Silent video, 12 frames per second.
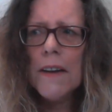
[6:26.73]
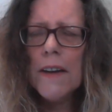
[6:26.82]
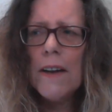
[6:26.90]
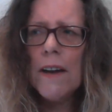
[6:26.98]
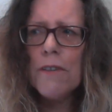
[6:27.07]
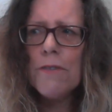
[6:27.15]
You
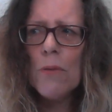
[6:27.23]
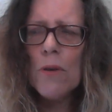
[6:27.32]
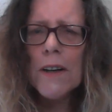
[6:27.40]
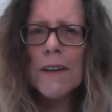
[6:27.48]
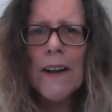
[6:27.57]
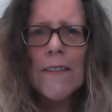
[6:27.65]
know, if you're
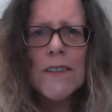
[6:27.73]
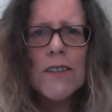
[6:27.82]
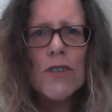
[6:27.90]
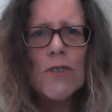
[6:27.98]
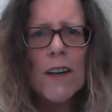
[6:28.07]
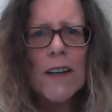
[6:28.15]
walking down the
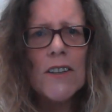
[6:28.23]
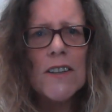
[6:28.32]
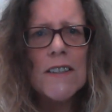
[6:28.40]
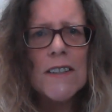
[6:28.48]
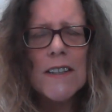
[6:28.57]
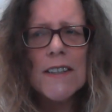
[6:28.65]
street and you
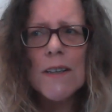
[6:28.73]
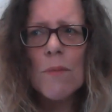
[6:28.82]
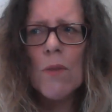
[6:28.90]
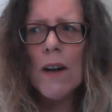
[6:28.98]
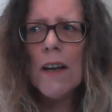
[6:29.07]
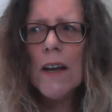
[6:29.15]
see
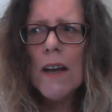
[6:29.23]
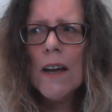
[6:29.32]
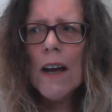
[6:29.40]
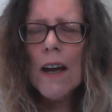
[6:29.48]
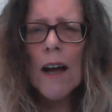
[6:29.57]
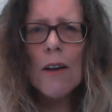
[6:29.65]
someone
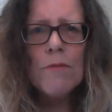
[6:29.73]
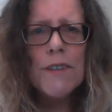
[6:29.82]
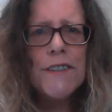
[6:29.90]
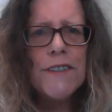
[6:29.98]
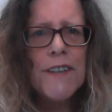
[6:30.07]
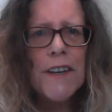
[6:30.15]
um,
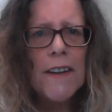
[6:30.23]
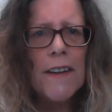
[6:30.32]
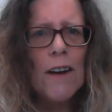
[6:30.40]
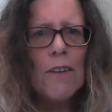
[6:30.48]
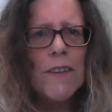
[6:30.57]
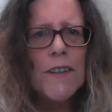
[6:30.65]
sitting
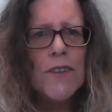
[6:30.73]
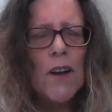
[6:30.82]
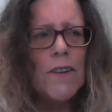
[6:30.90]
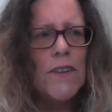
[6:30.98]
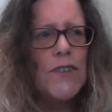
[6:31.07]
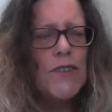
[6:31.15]
there on the
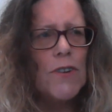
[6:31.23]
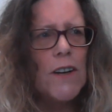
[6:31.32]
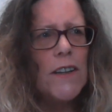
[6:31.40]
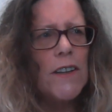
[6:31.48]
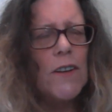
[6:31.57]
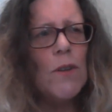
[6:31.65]
side of the street,
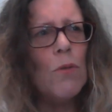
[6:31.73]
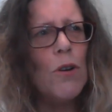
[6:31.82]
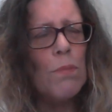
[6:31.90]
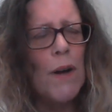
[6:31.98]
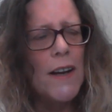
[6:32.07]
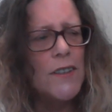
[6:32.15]
and then you
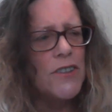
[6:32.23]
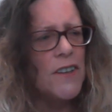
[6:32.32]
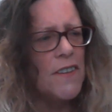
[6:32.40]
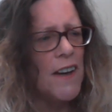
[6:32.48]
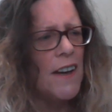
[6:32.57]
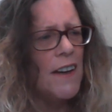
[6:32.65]
walk past and you
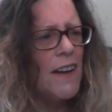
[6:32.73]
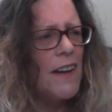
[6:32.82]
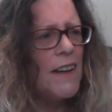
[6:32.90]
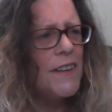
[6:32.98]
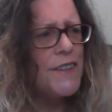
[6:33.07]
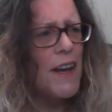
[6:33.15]
think,
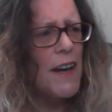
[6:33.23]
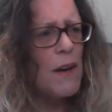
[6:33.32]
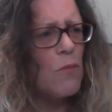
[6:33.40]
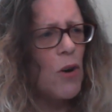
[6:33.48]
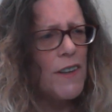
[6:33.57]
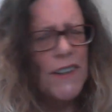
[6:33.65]

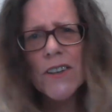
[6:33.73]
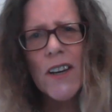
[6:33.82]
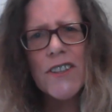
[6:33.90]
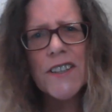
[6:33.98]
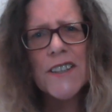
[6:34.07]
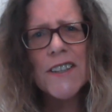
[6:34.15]
damn, why didn't I
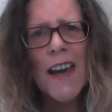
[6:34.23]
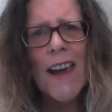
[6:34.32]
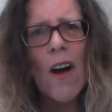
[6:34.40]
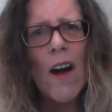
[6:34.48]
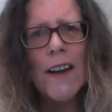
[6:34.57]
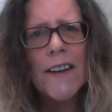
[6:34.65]
just say
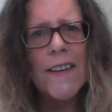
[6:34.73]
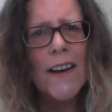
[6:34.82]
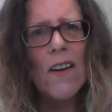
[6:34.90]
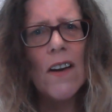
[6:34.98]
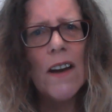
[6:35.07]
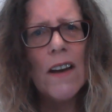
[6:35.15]
hi to that
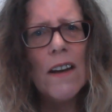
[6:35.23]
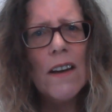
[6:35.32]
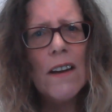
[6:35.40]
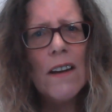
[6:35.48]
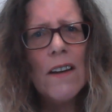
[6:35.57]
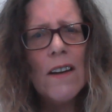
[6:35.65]
guy?
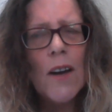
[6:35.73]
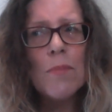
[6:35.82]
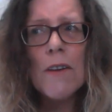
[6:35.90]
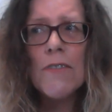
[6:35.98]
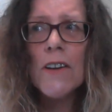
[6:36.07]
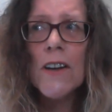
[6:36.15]
Hope you
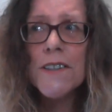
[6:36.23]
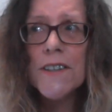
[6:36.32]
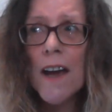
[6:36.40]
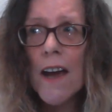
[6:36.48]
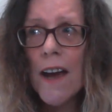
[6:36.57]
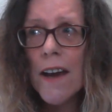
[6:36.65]
have a nice
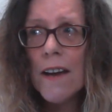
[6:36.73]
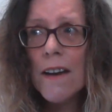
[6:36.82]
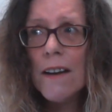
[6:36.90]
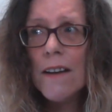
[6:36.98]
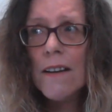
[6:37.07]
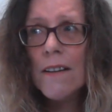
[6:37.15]
day.
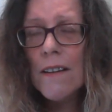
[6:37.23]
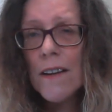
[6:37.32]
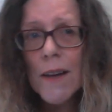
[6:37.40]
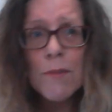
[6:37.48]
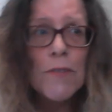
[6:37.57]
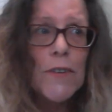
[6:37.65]

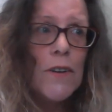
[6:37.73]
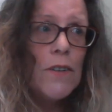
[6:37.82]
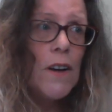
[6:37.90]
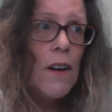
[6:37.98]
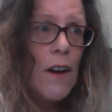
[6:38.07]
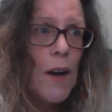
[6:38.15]
Hope you feel,
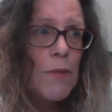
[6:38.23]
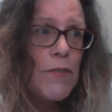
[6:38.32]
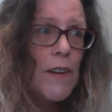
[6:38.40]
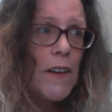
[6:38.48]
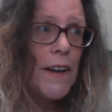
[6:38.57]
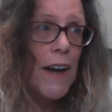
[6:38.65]
hope you
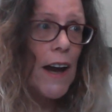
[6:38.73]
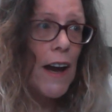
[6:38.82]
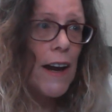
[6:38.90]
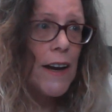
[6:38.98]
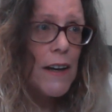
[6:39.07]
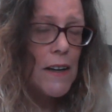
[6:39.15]
feel
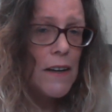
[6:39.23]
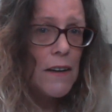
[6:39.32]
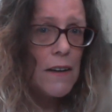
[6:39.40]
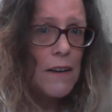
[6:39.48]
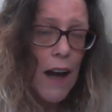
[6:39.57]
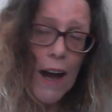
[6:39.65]
okay.
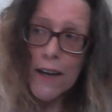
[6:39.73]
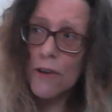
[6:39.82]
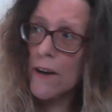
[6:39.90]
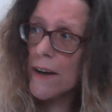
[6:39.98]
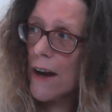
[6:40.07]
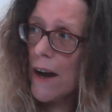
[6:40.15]
Are
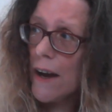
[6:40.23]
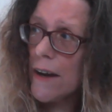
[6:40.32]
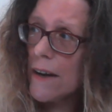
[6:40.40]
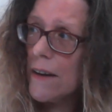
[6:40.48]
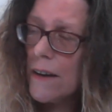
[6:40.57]
you okay?